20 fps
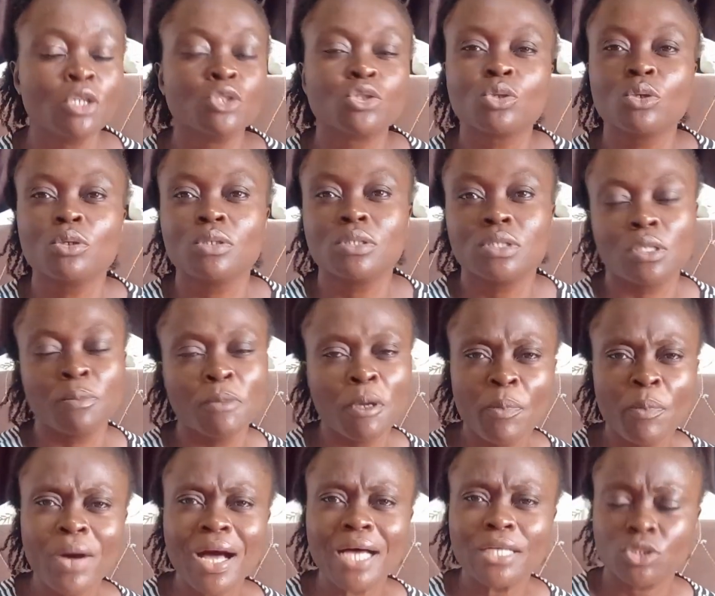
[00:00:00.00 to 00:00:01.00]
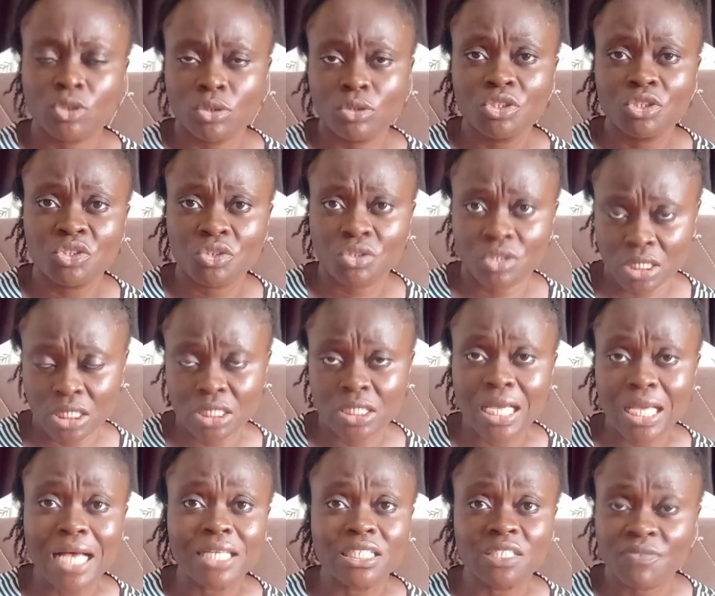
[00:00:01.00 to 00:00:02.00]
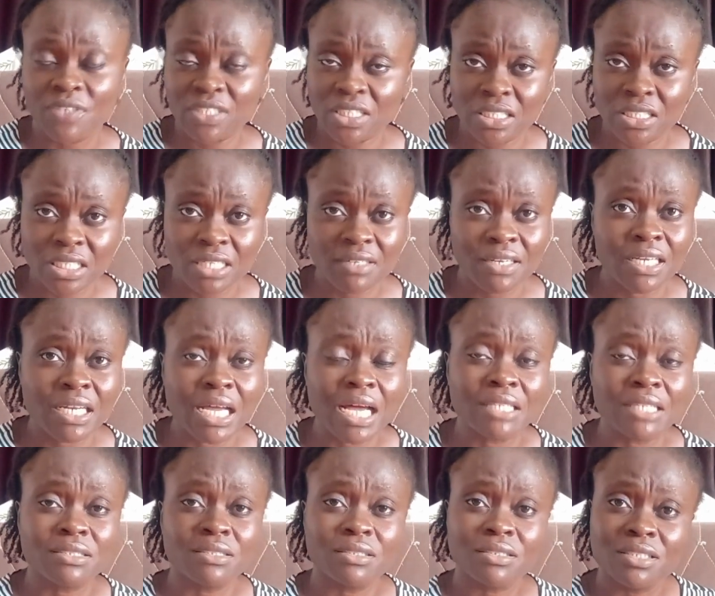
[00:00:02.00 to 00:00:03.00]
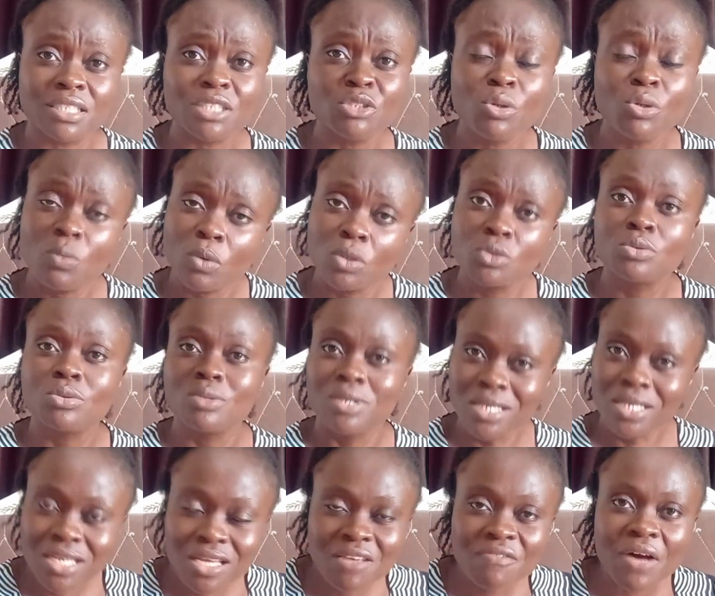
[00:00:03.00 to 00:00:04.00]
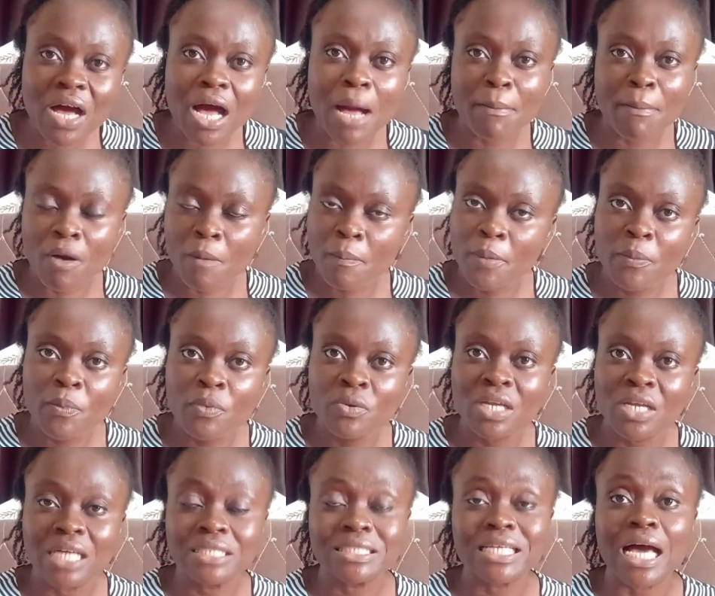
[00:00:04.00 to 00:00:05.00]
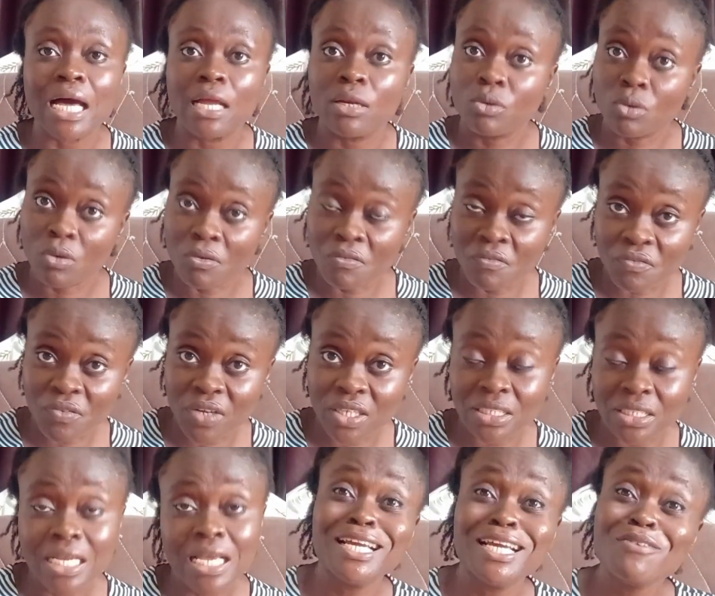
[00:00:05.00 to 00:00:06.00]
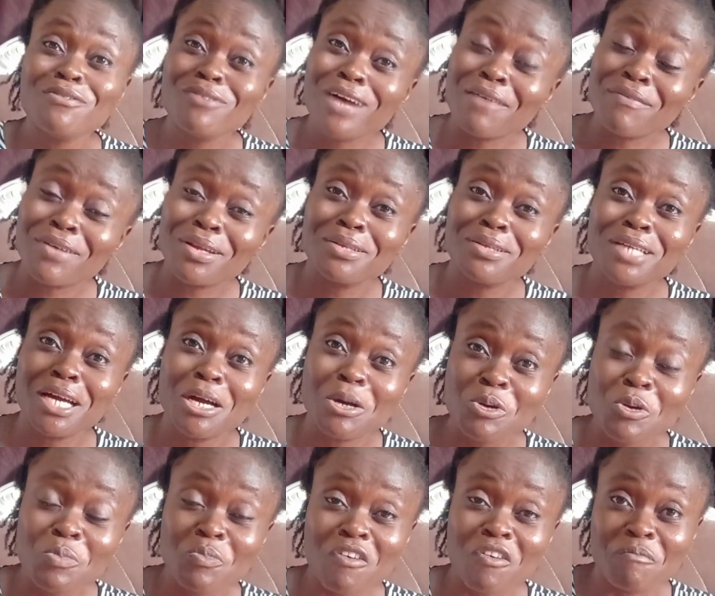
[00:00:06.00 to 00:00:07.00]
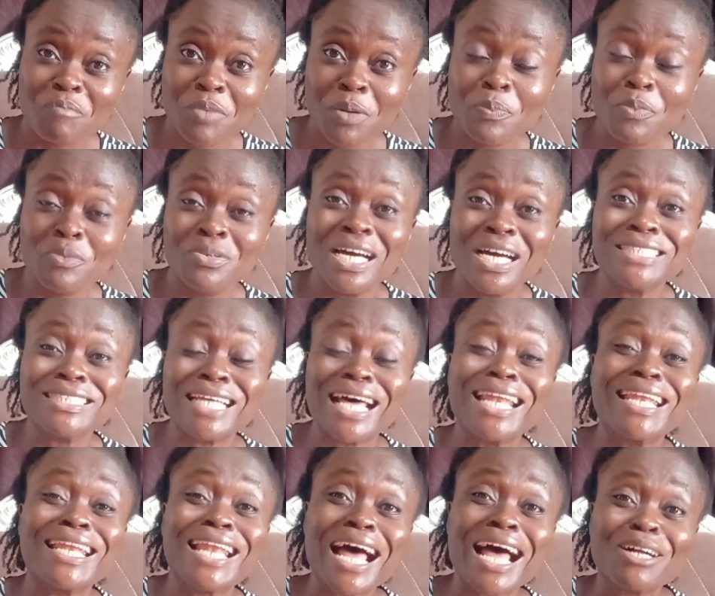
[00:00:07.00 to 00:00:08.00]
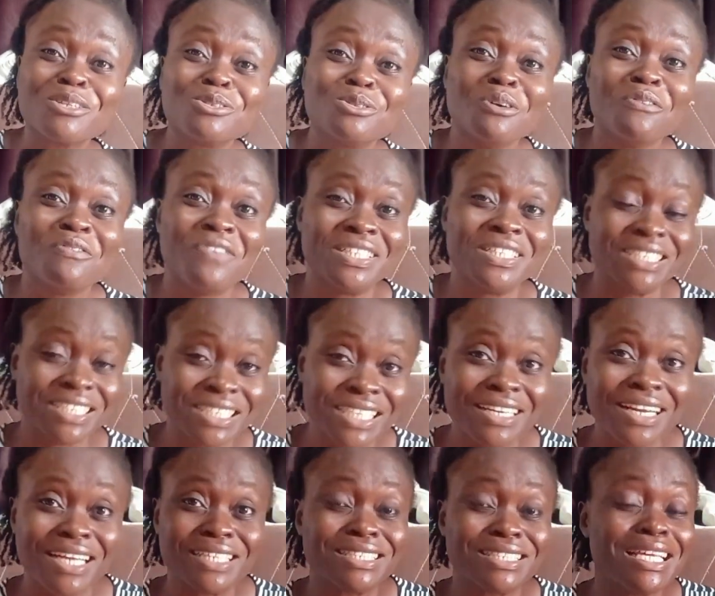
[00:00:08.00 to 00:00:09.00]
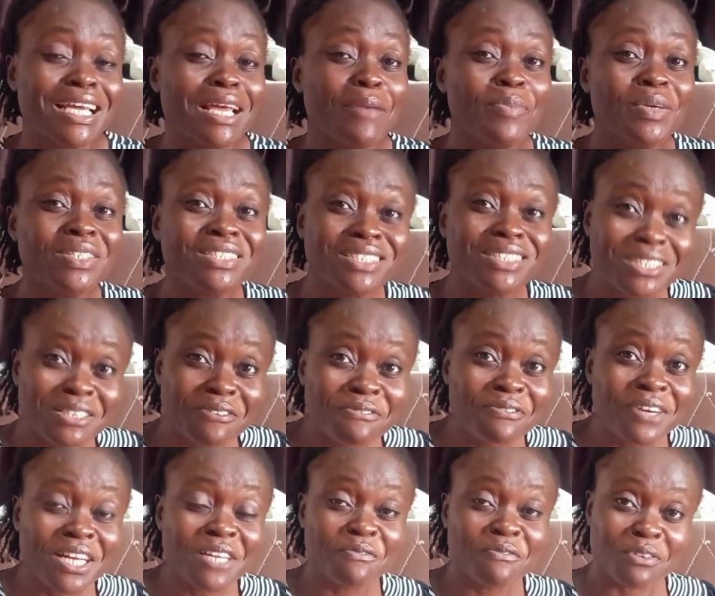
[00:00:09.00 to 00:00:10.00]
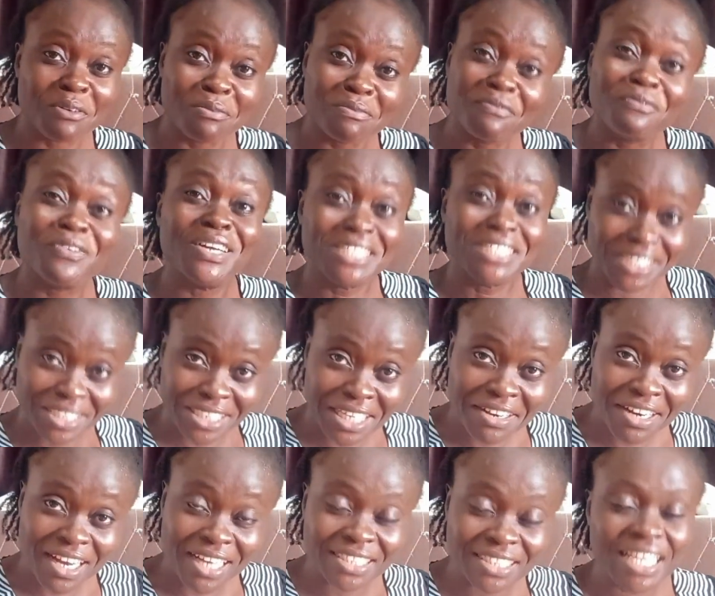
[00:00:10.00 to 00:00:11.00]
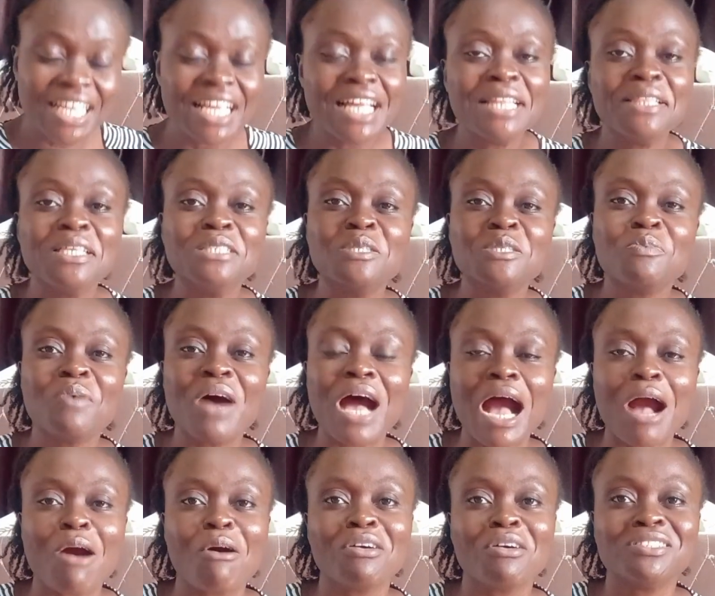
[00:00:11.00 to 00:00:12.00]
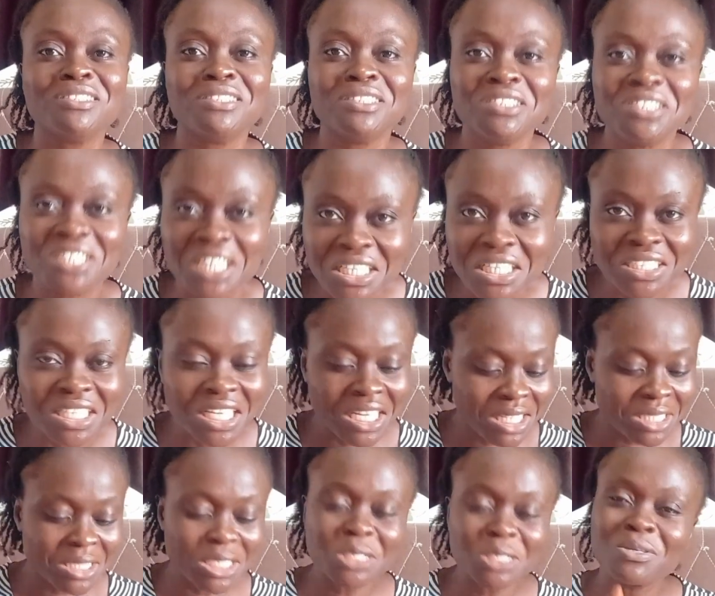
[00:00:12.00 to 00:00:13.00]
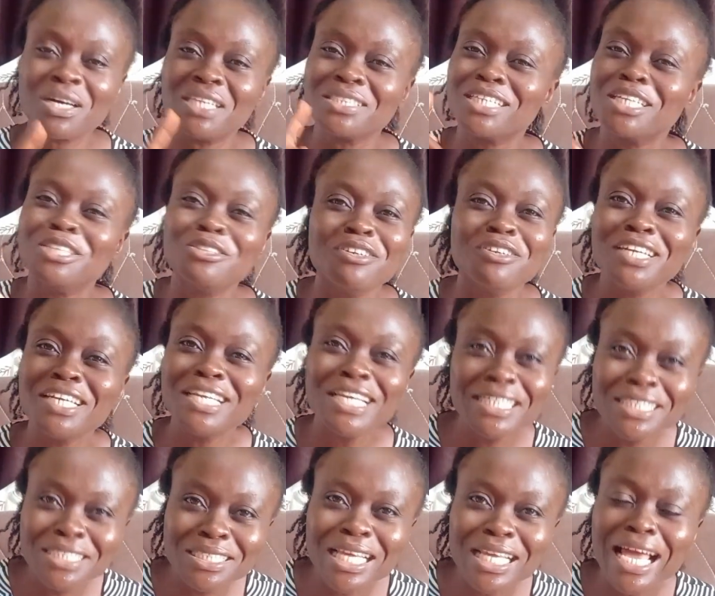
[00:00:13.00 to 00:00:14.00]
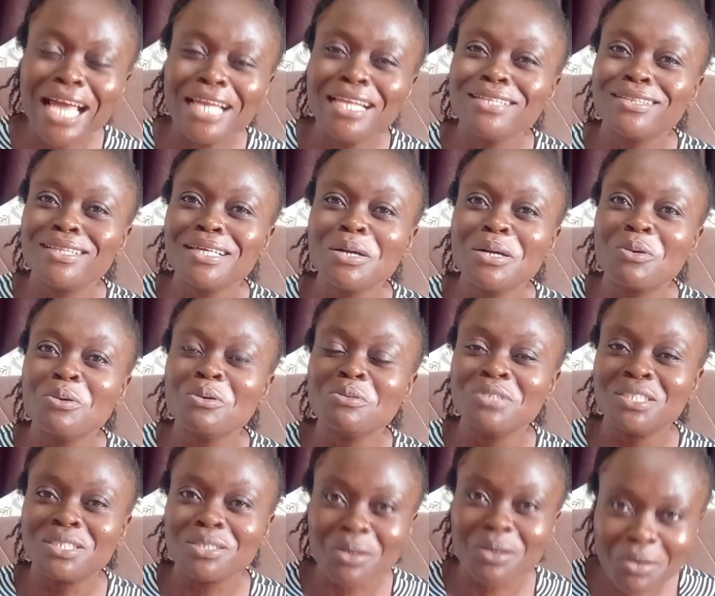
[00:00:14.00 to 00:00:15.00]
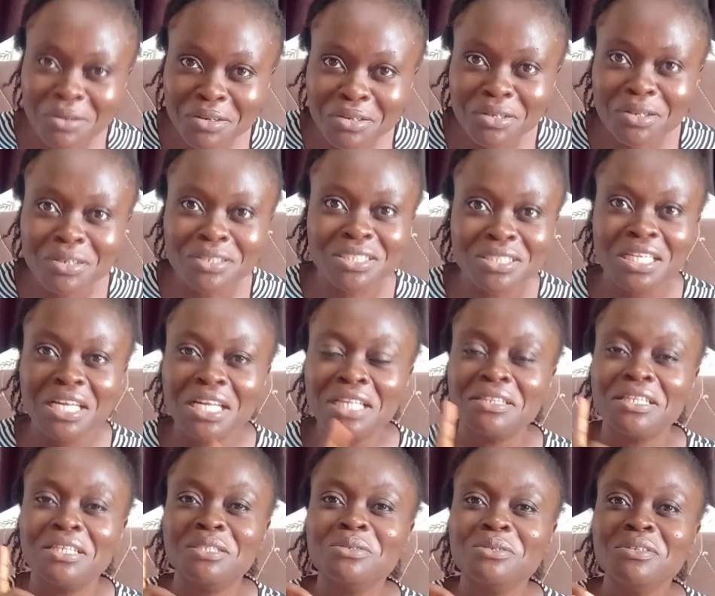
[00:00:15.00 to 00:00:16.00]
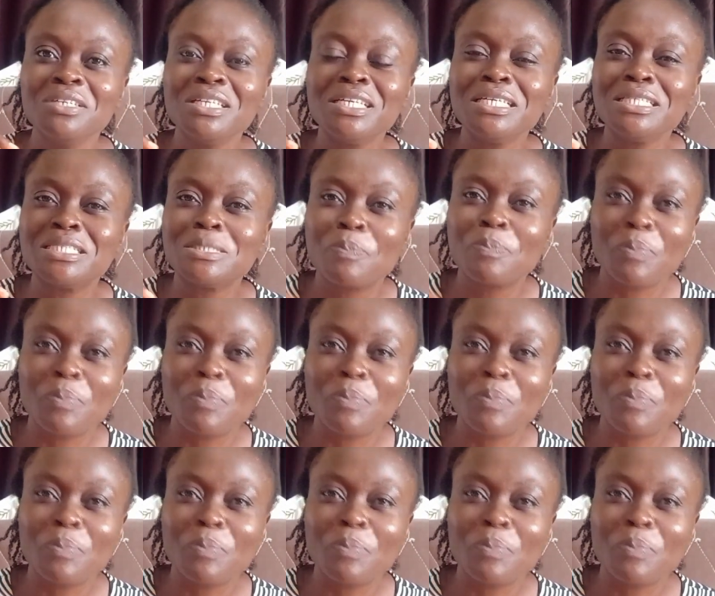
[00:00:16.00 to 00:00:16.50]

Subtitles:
So some people are so strict as vegetarian and they don't want to live among people that are non-veg. They even have another group of people that are lacto-vegetarians, a bit different from vegetarians. These people are called the Jains. These ones, they don't eat anything cooked with onions, they don't eat